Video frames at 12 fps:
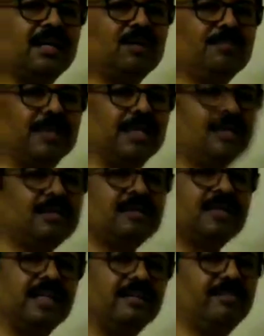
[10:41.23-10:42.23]
of the
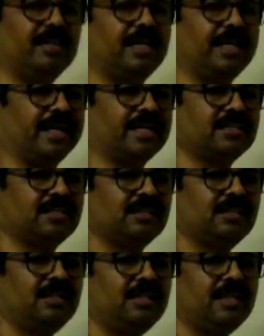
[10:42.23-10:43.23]
given text.
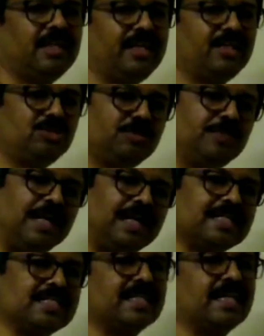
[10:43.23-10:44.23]
It should be less
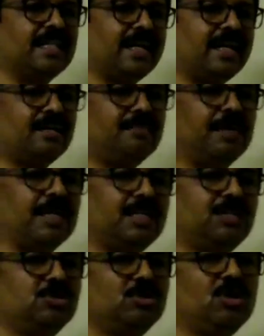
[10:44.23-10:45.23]
than that, but it
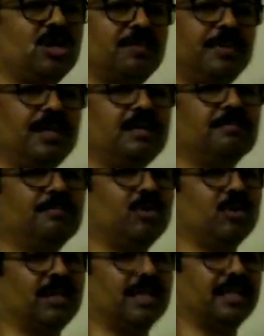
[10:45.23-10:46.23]
should not be more
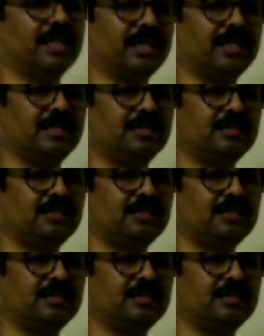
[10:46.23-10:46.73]
than that.